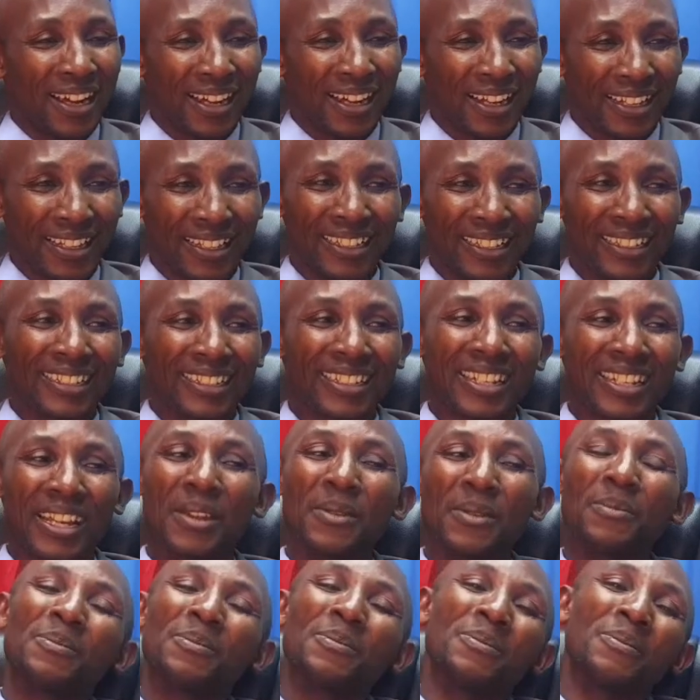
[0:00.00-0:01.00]
at this
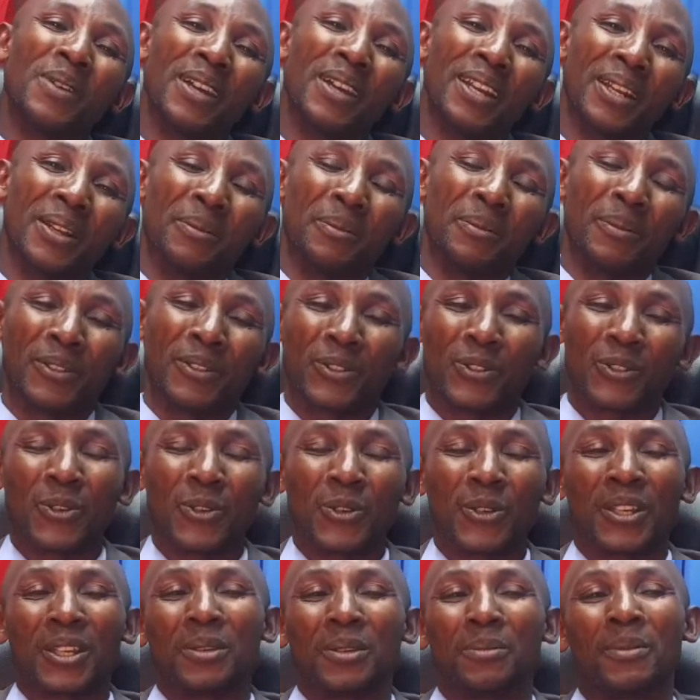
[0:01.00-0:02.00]
time, my name is
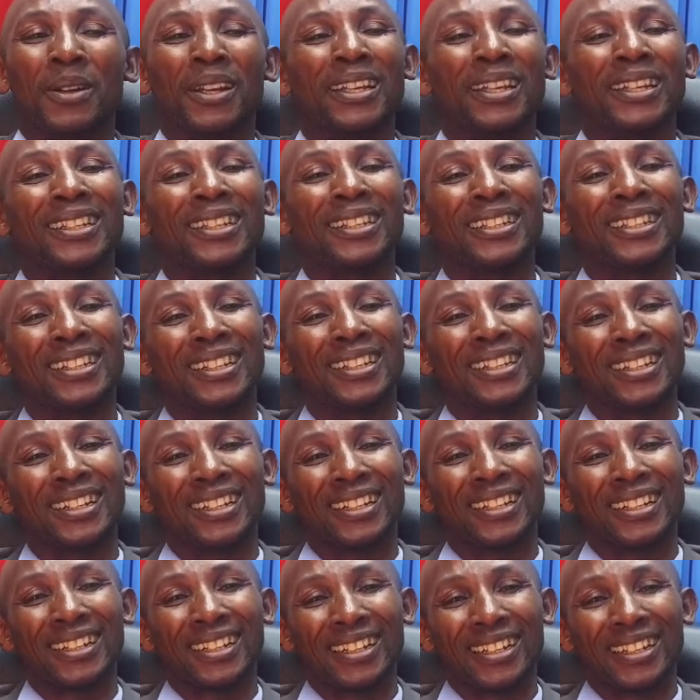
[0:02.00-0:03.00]
John Kimani.
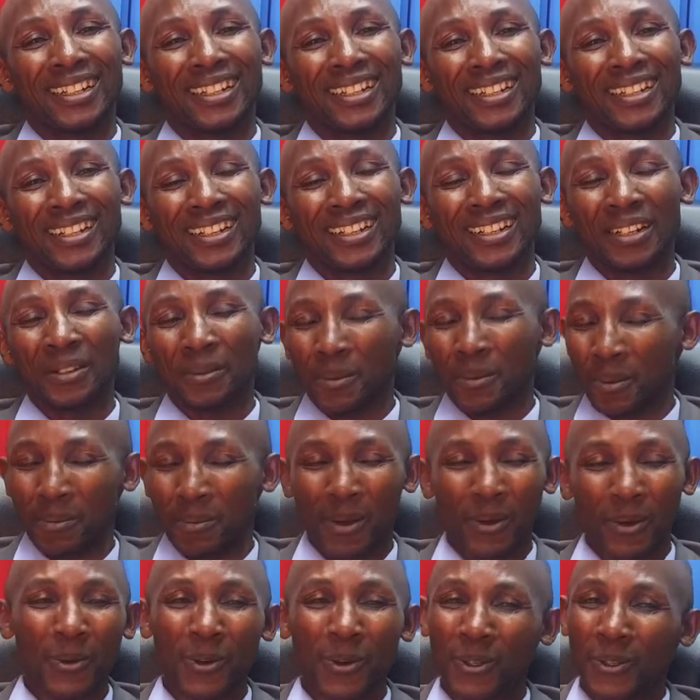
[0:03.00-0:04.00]

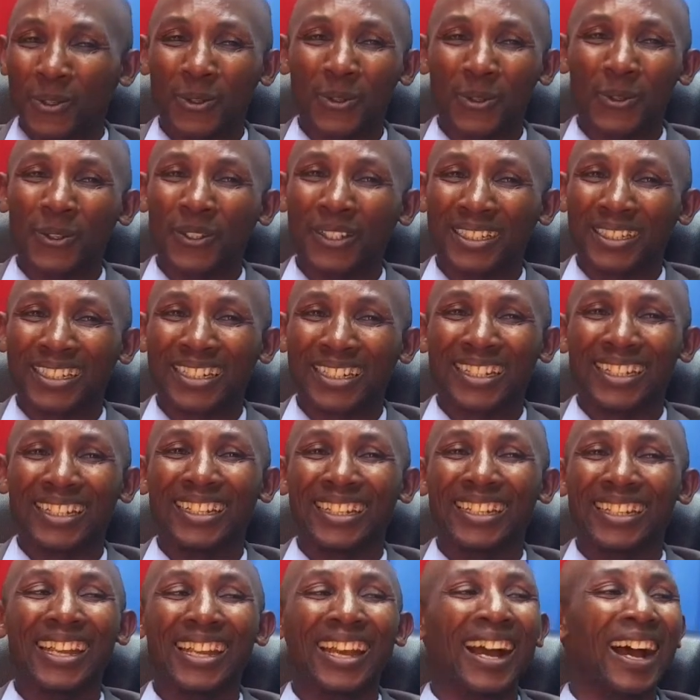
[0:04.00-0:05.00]
Remember what you always say
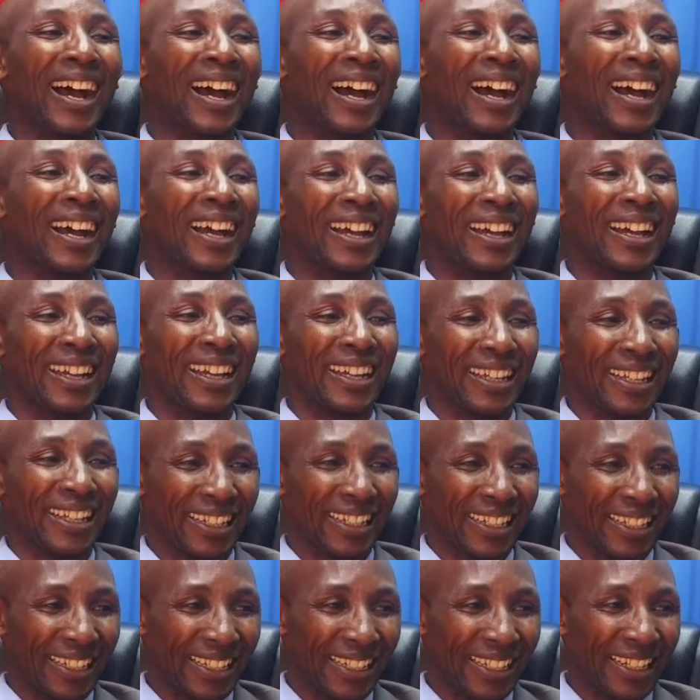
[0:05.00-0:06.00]
here,
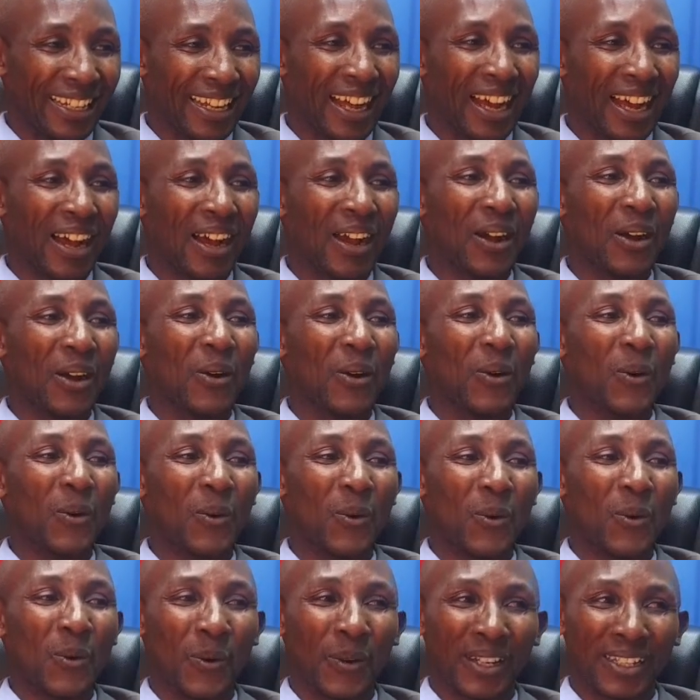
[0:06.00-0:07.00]

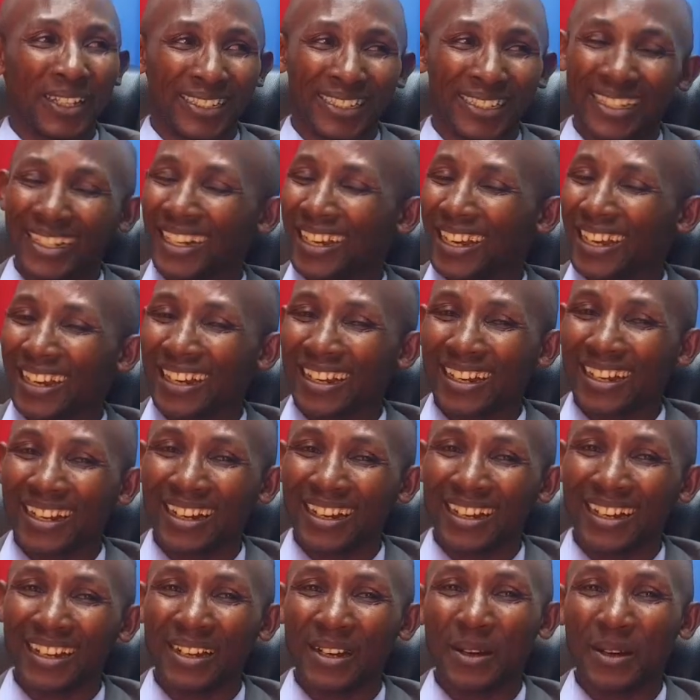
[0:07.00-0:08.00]
inawezekana.
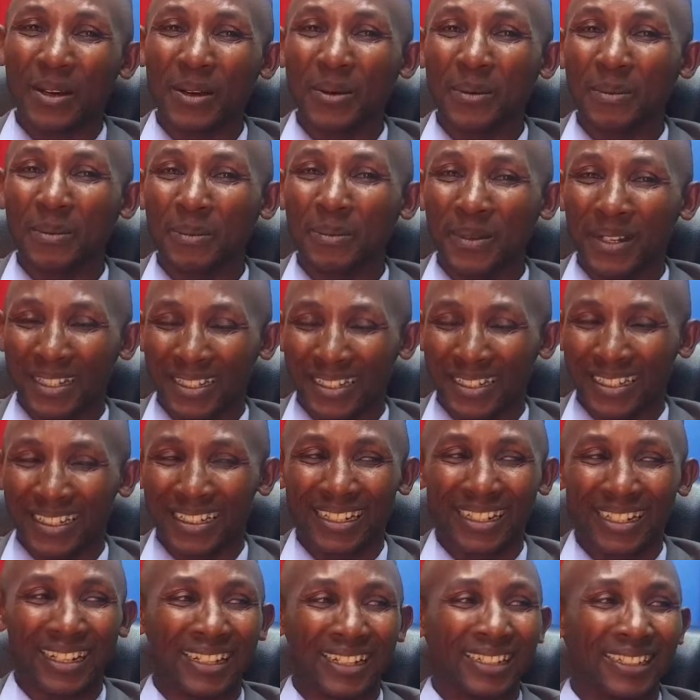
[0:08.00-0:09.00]
Bless
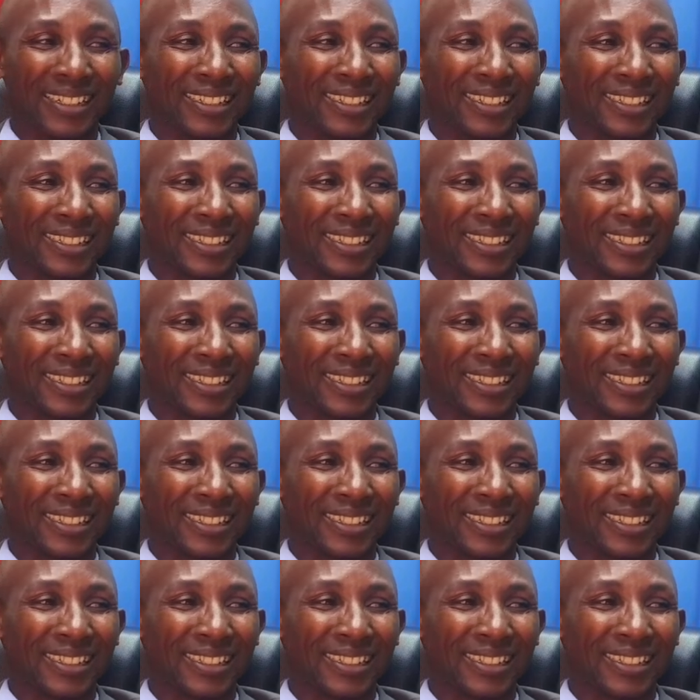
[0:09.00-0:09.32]
you.